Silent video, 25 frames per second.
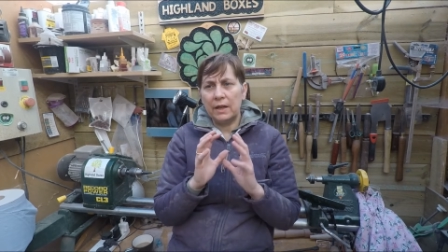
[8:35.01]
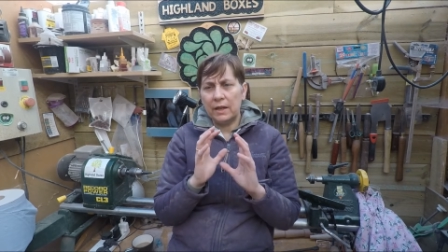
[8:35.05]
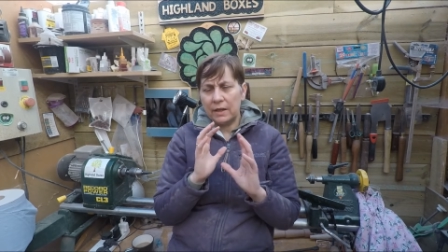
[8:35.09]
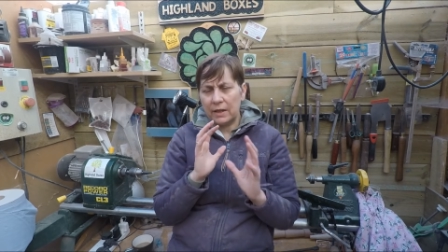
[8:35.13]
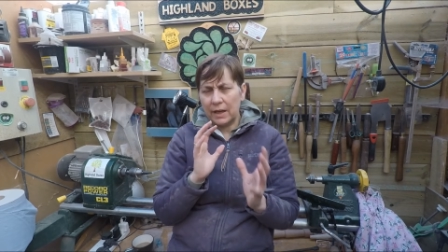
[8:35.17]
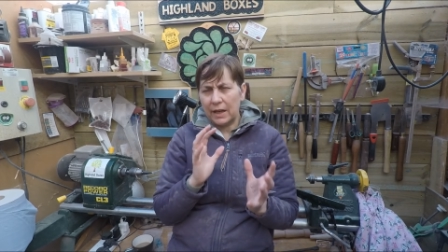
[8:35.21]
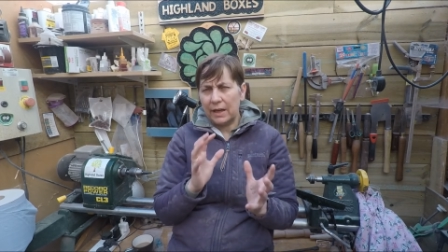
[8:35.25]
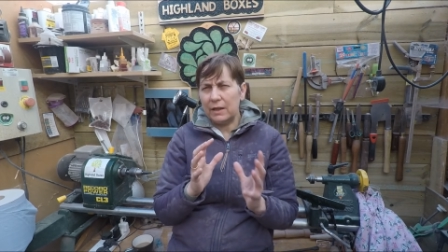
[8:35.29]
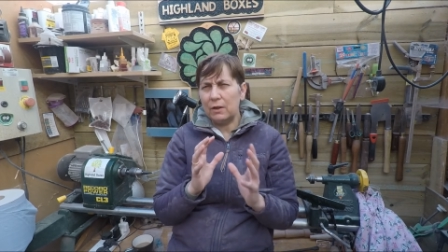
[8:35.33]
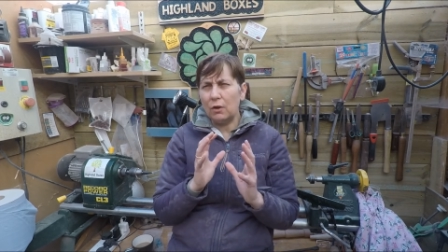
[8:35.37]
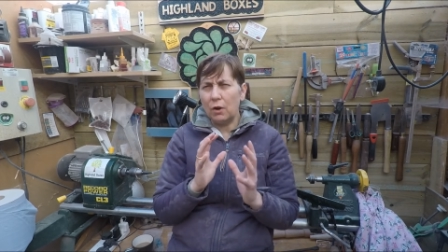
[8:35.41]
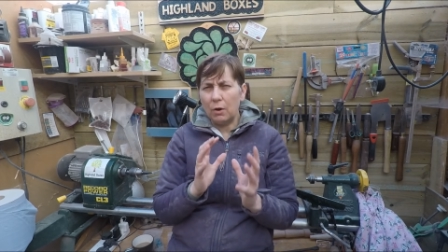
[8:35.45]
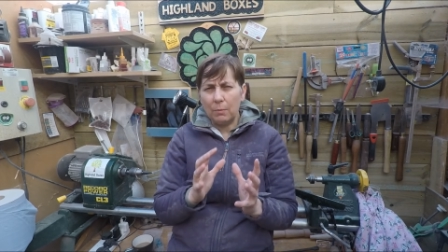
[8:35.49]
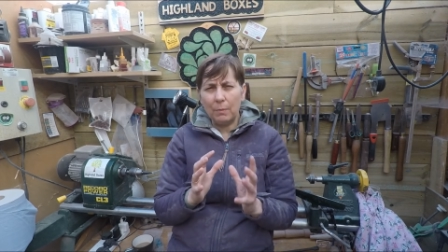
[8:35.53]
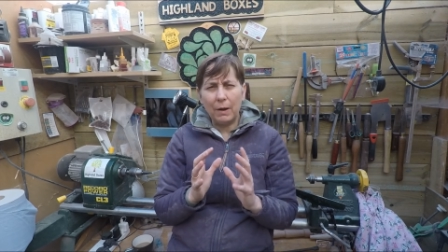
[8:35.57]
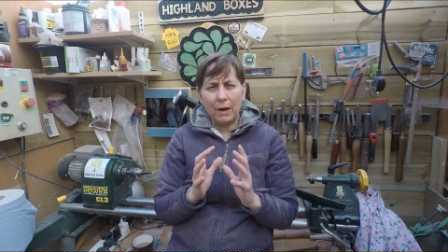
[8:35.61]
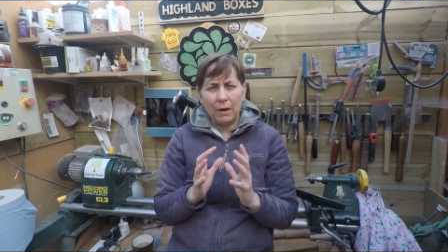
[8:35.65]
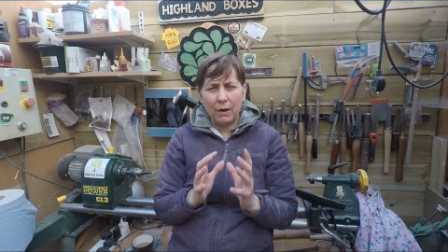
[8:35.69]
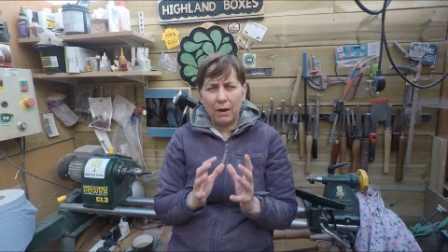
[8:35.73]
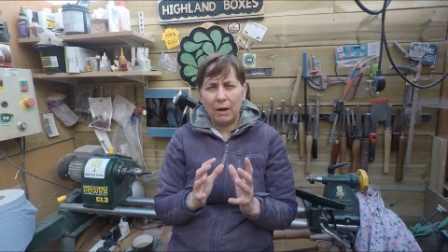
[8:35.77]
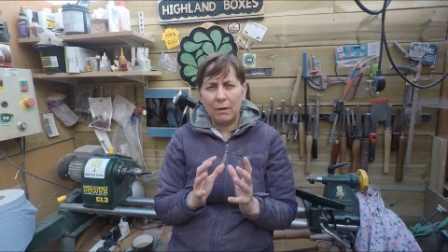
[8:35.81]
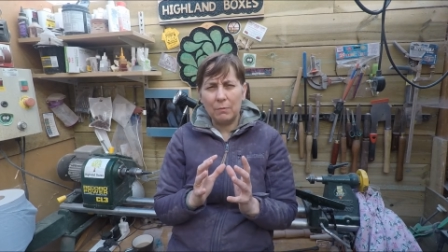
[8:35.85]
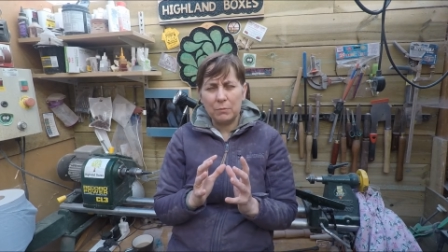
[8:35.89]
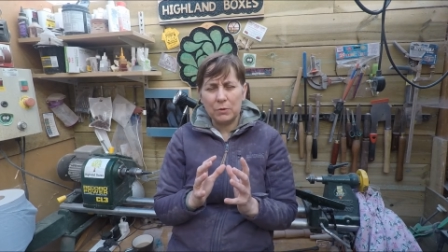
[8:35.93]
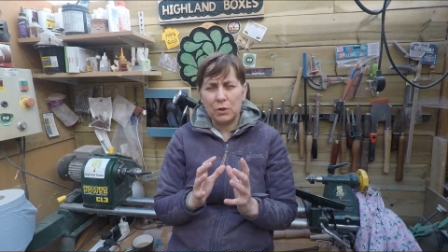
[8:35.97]
and they come out
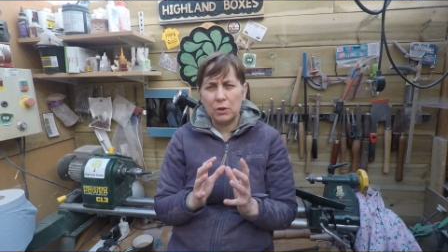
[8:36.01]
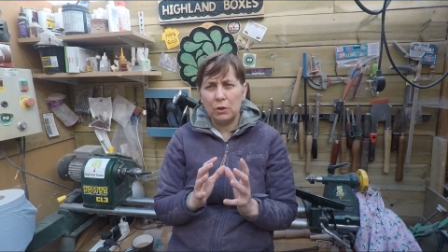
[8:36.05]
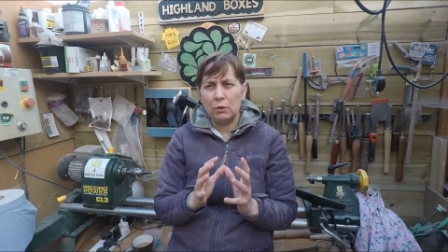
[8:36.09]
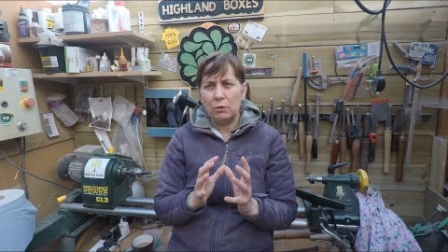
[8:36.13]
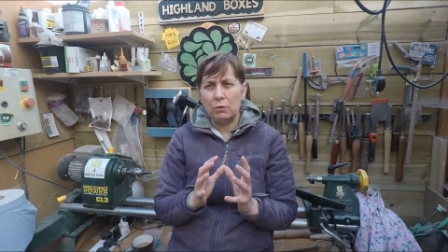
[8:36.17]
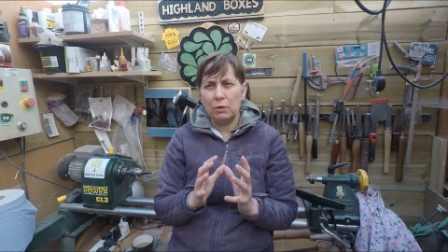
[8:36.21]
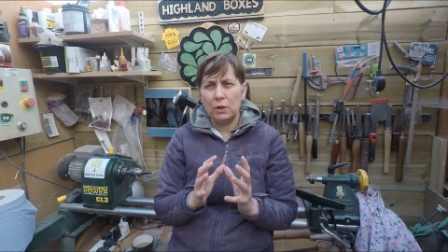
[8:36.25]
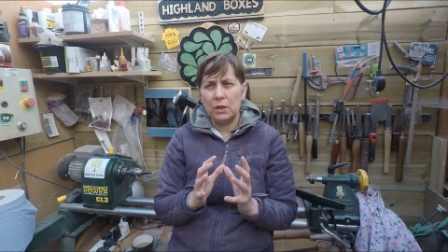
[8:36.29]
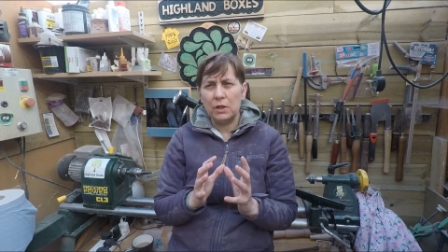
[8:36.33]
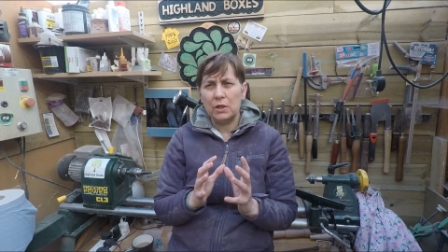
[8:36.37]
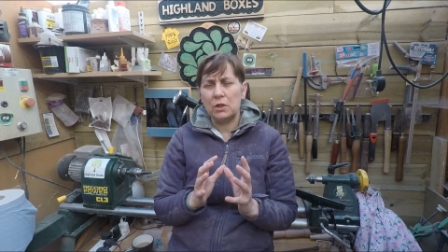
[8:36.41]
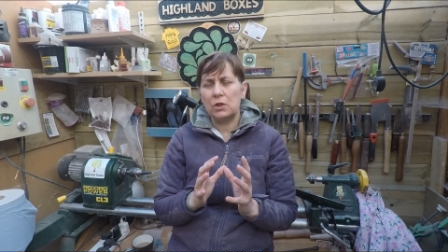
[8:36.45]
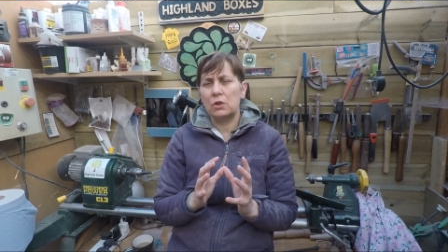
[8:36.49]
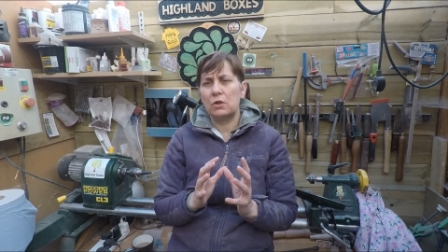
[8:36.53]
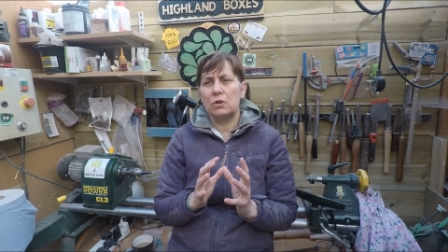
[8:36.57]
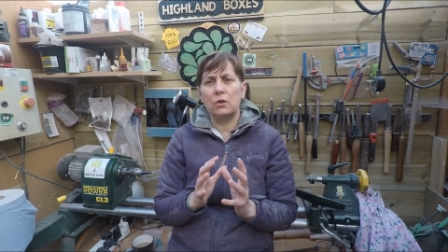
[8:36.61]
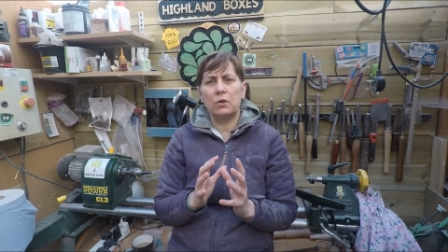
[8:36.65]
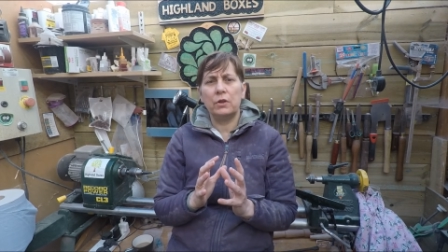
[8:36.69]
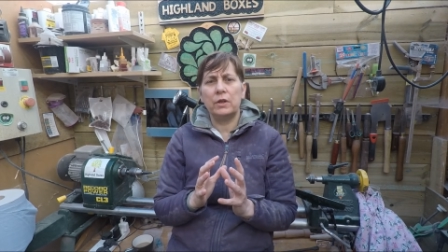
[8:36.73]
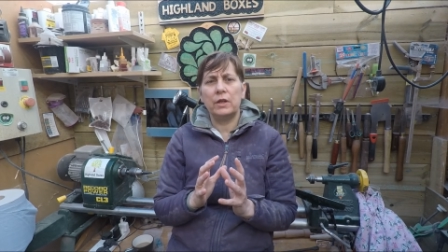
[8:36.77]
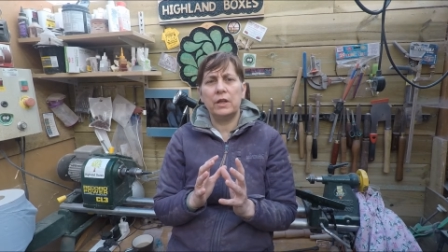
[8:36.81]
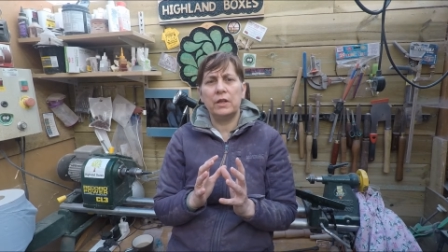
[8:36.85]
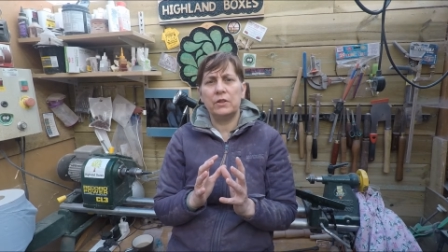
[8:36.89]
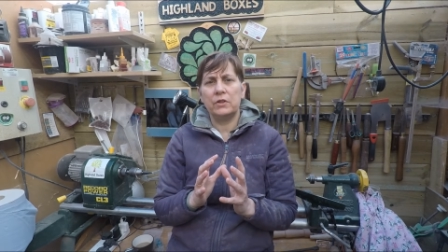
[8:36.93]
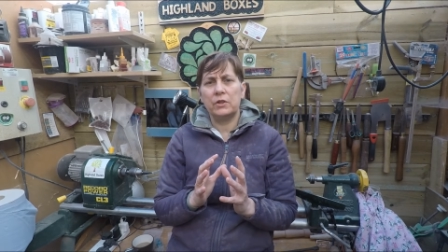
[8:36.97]
absolutely stunning,